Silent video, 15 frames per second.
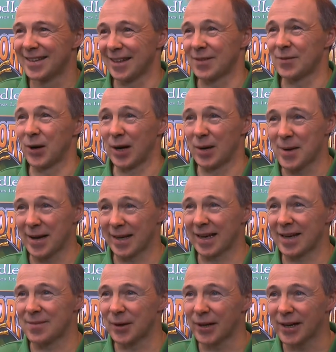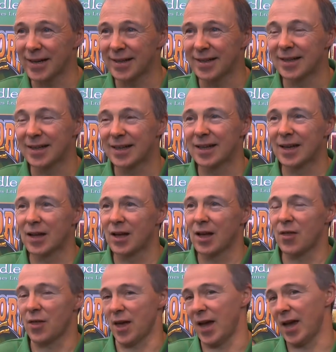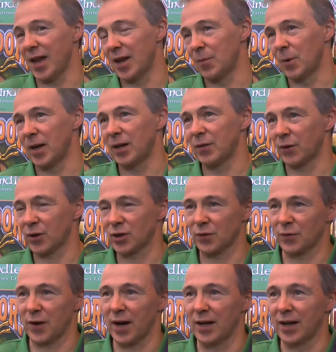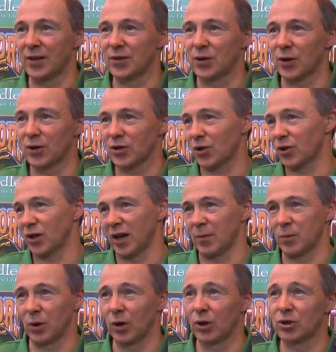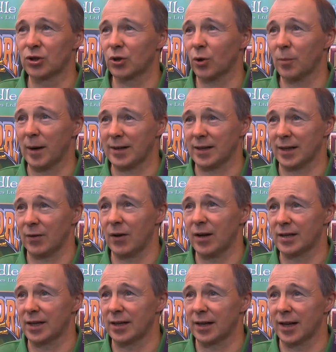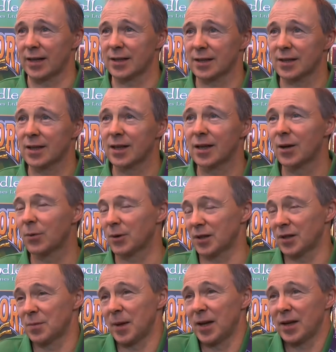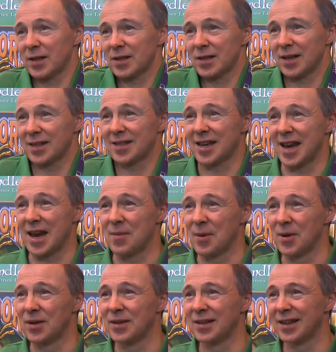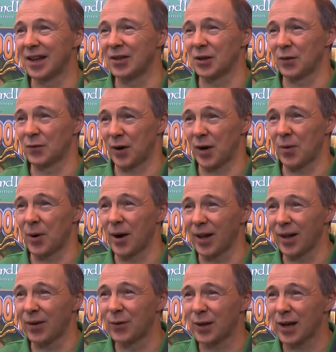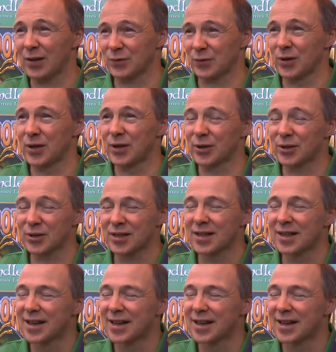Didn't really make any money. Then we diversified into a certain game called Luchador Mexican Wrestling Dice, which has made its name and done very well over the last few years.